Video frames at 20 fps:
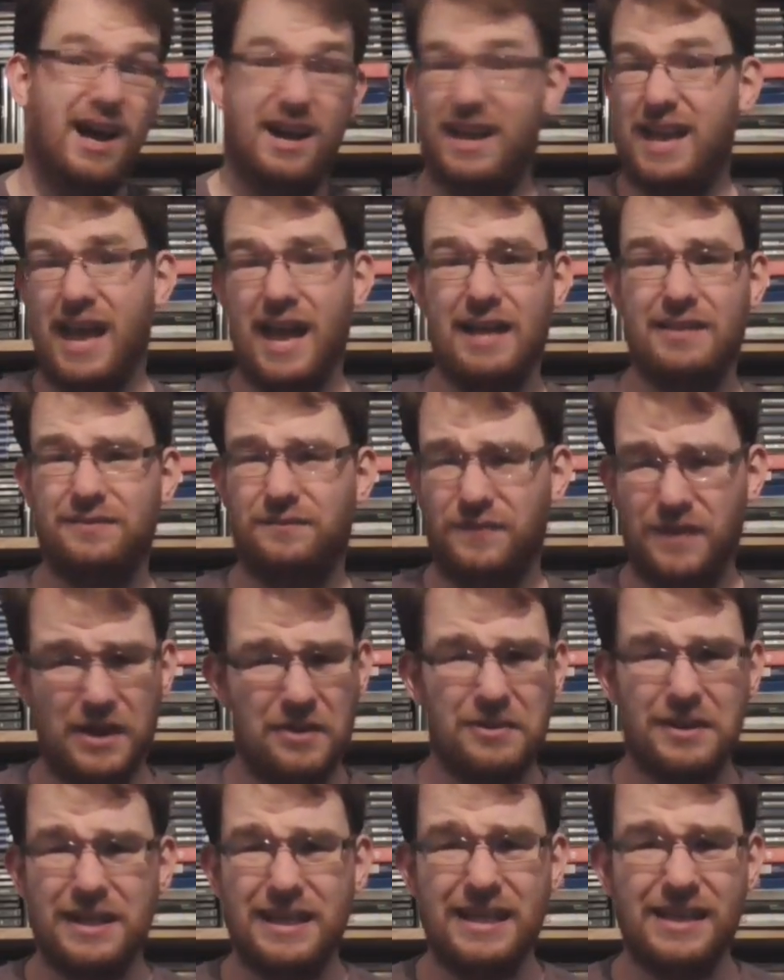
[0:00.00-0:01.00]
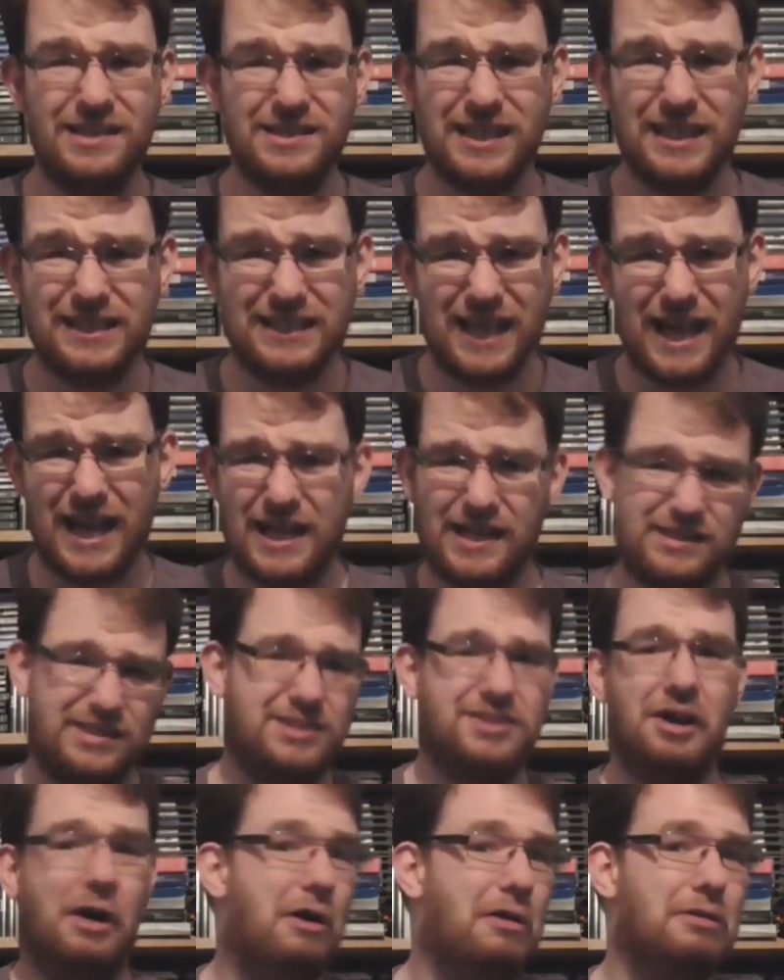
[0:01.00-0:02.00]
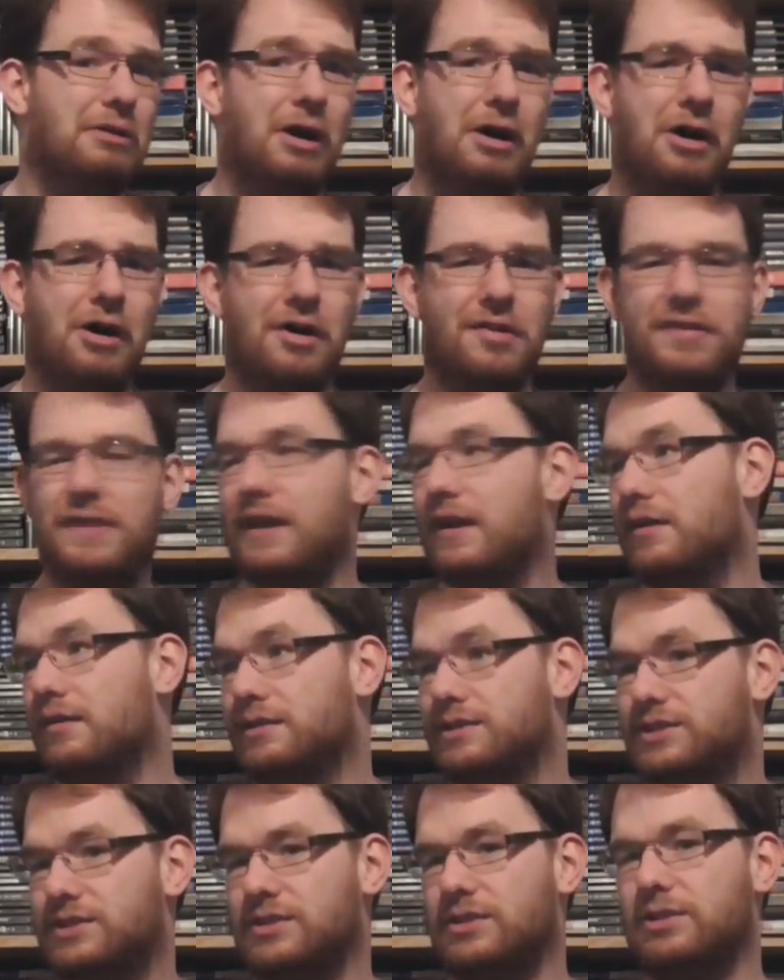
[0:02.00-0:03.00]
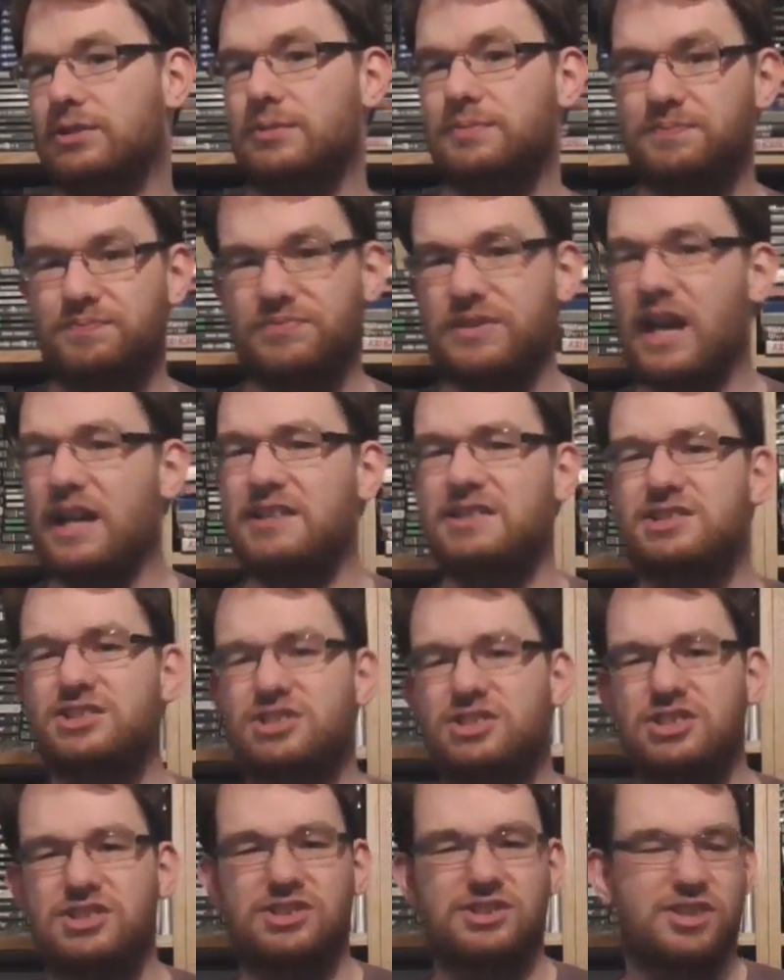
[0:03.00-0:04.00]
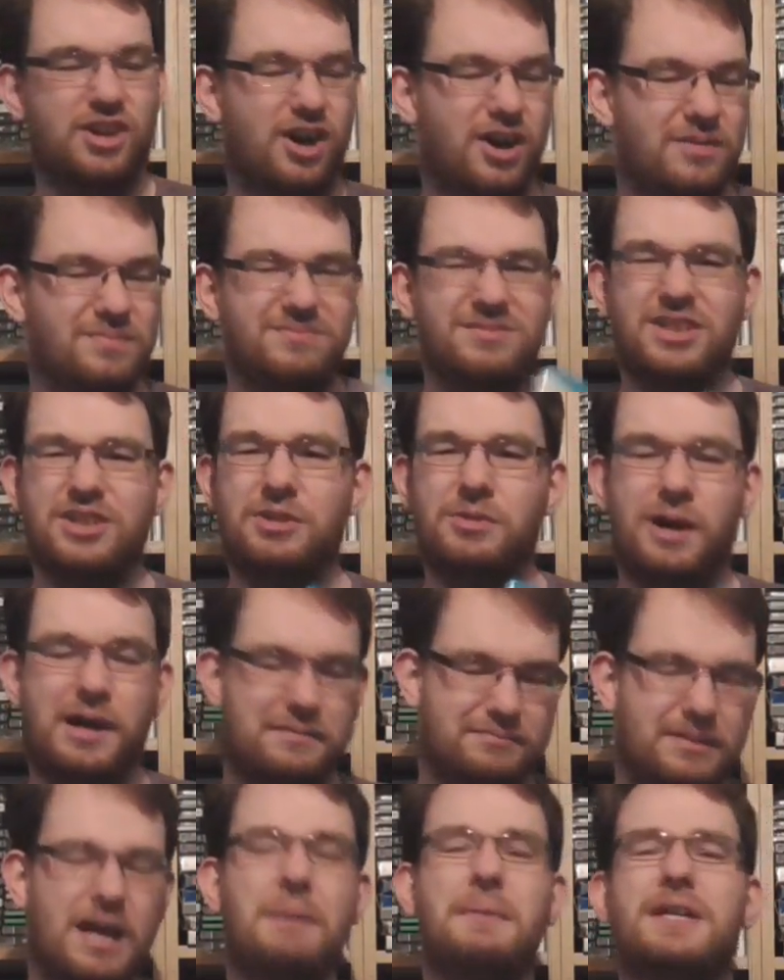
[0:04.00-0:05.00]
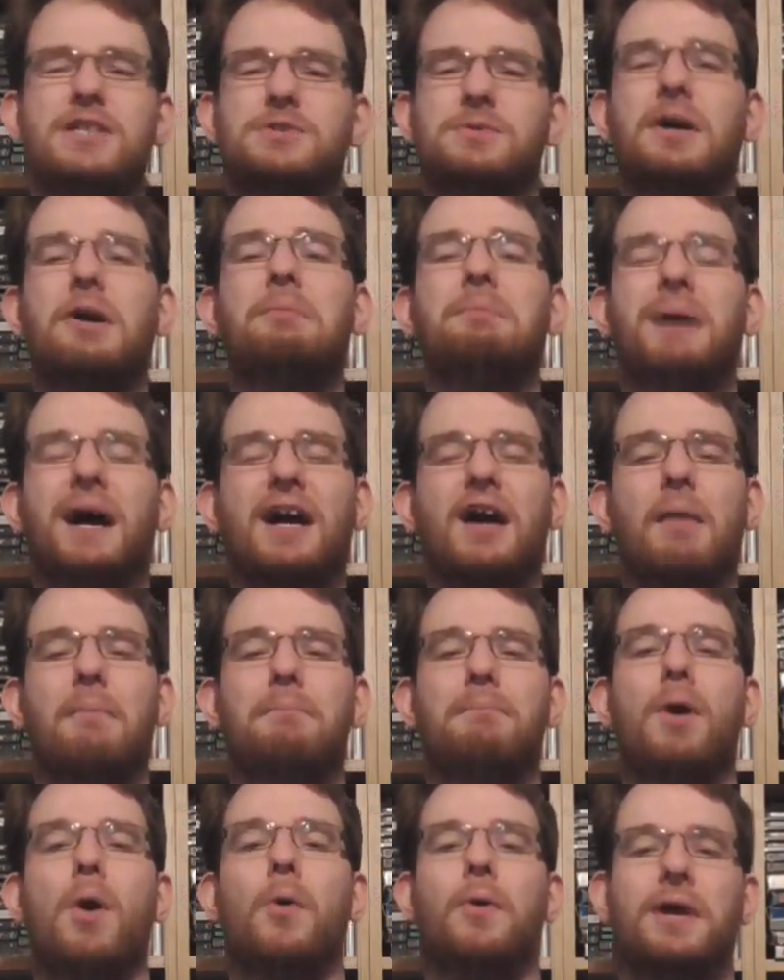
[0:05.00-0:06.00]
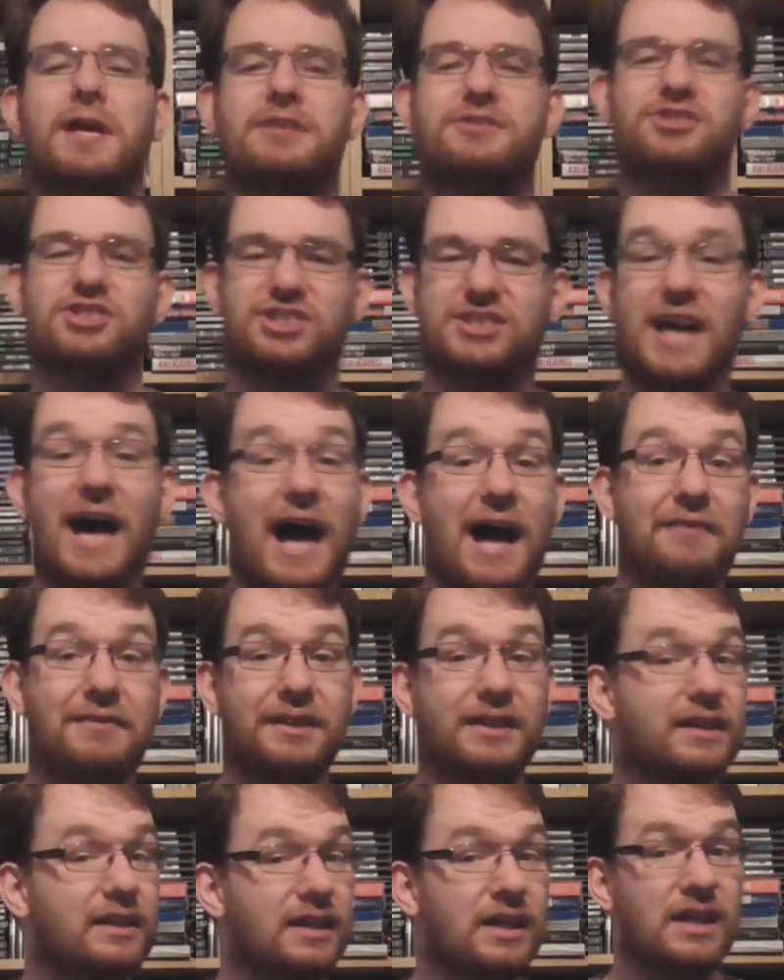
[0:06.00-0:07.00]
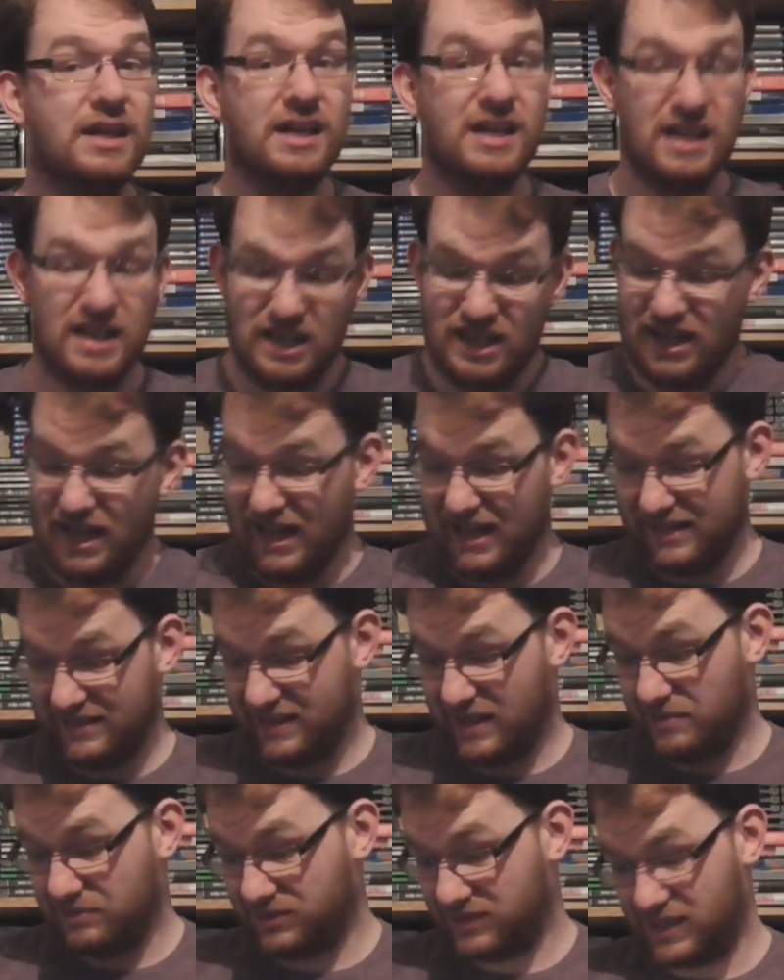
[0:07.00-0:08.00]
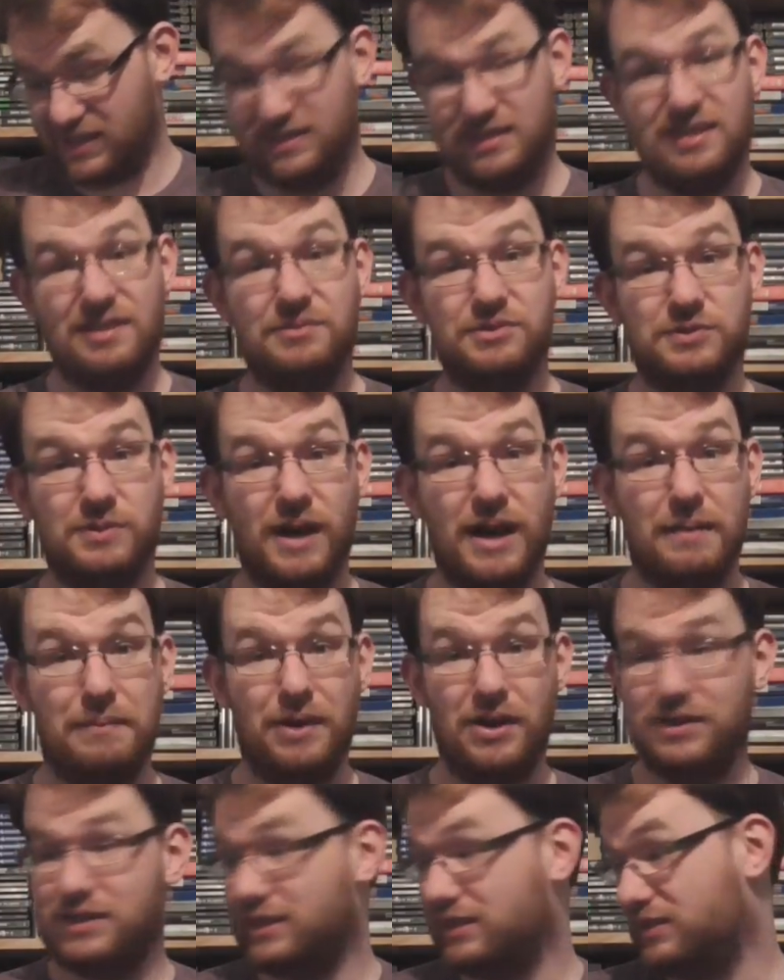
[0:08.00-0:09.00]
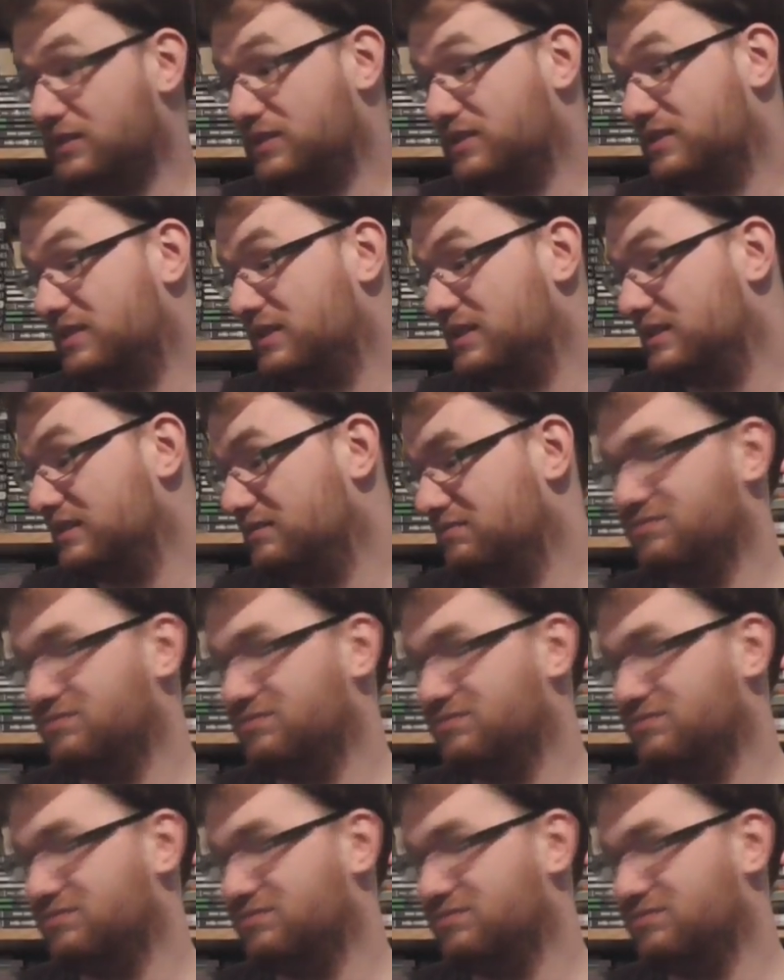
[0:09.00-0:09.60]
Again, very easy task, not a lot on there, so I just thought, you know what, I might as well pick up Pokemon just to have it. And that was it. That was why I bought it.